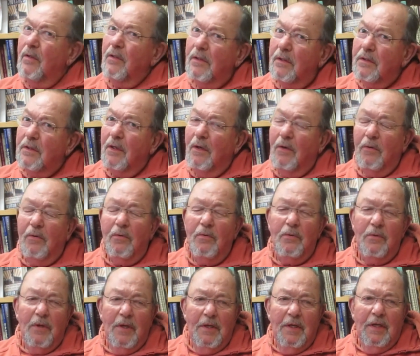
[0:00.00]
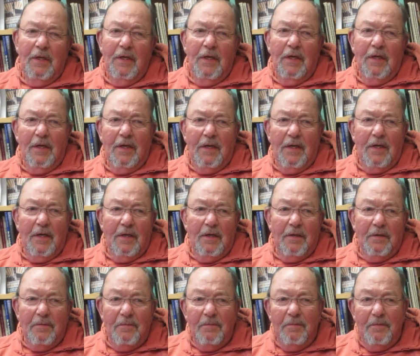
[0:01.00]
So
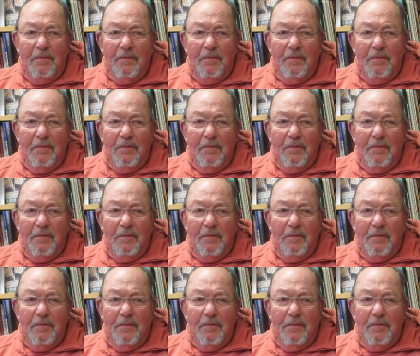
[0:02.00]
uh,